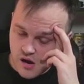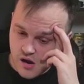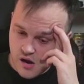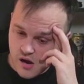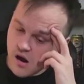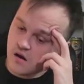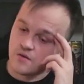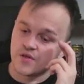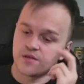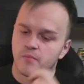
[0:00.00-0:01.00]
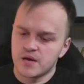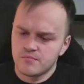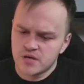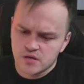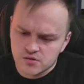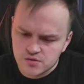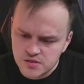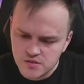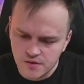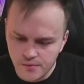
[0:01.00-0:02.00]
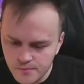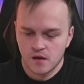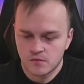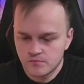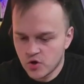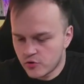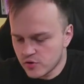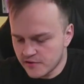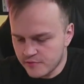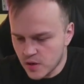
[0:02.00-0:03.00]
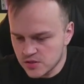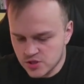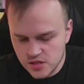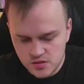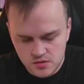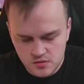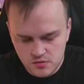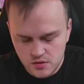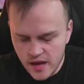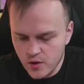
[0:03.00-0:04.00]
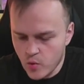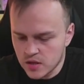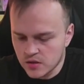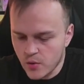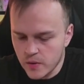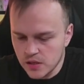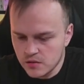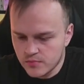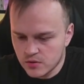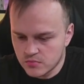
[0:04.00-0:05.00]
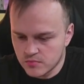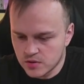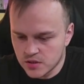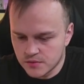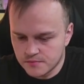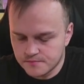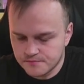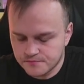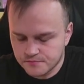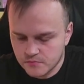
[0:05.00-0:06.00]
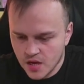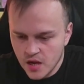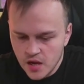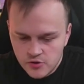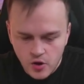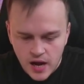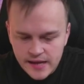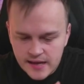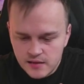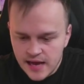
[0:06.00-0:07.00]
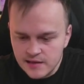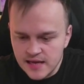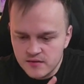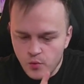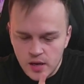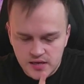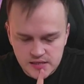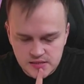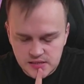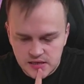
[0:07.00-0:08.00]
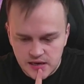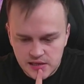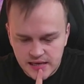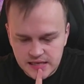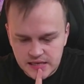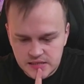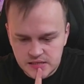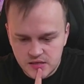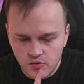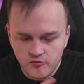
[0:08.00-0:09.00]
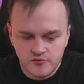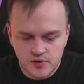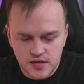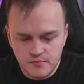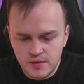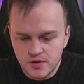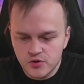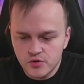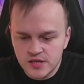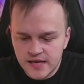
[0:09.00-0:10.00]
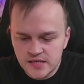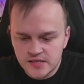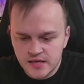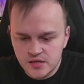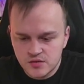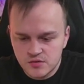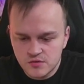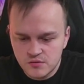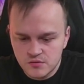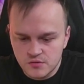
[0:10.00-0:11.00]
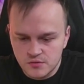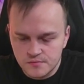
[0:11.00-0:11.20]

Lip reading: Huh, that might be interesting. No, rook f1, just a1 queen, probably. No, I like one idea. I like idea of like maybe rook takes a2